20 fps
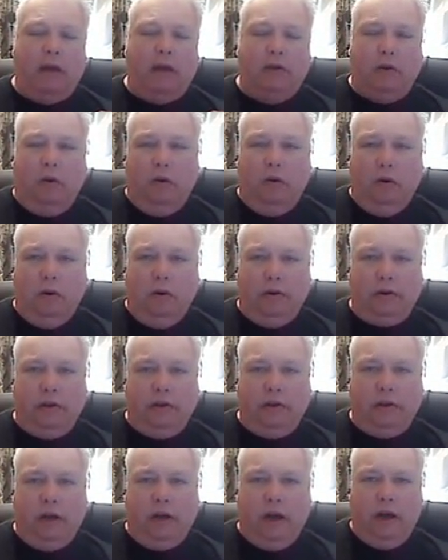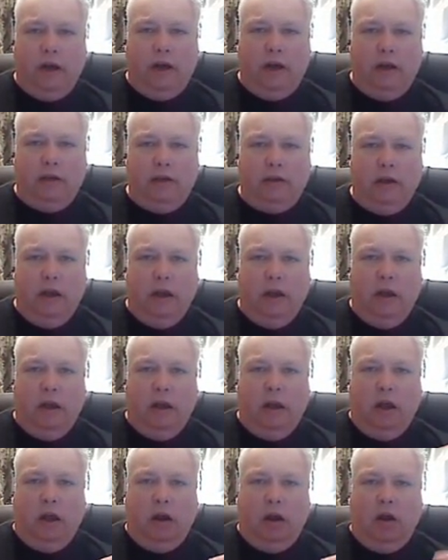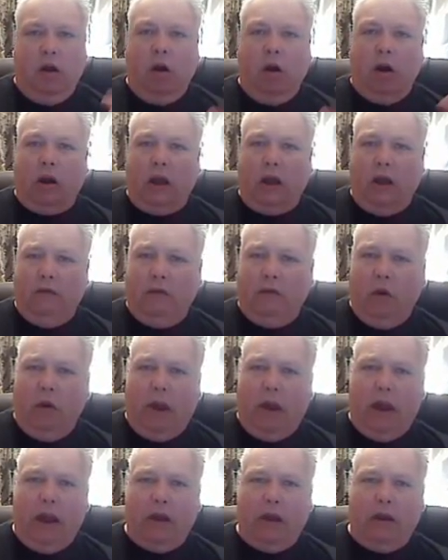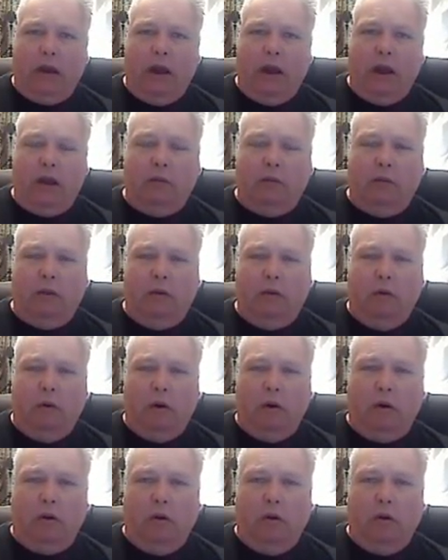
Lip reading: Pastoral societies are kind of go hand in hand with